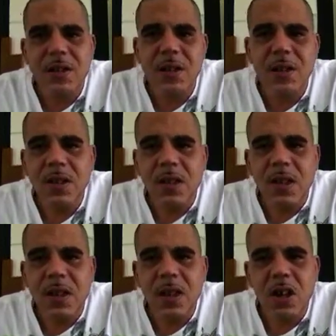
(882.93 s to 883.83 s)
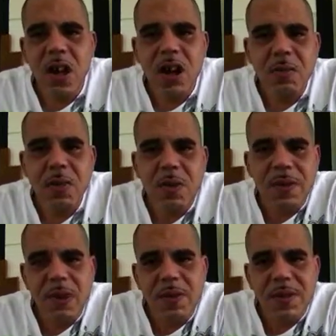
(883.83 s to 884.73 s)
to, help me
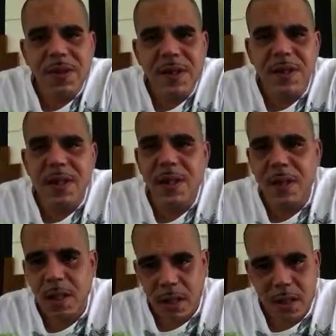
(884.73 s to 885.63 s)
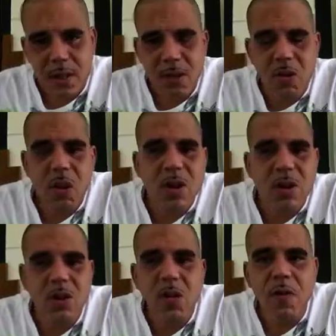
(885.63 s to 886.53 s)
with nervousness and so on
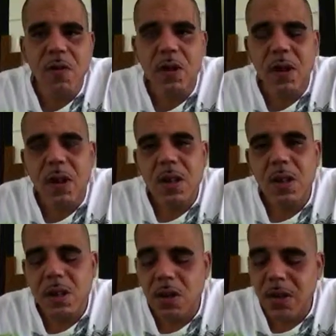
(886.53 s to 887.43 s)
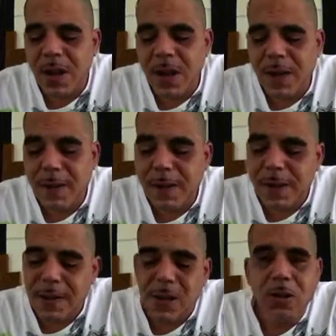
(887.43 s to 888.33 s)
and so forth. And
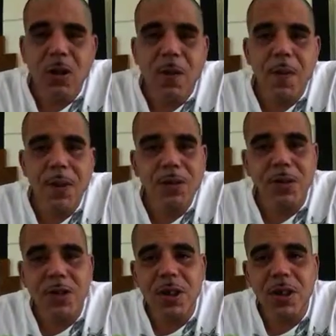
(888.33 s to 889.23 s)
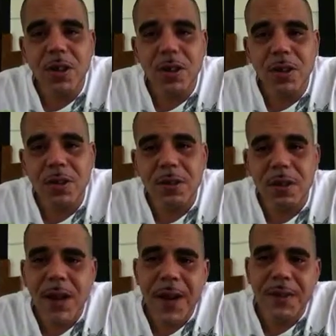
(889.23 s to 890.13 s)
so far so good.
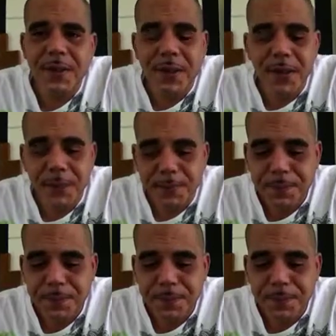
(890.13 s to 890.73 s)
God is good.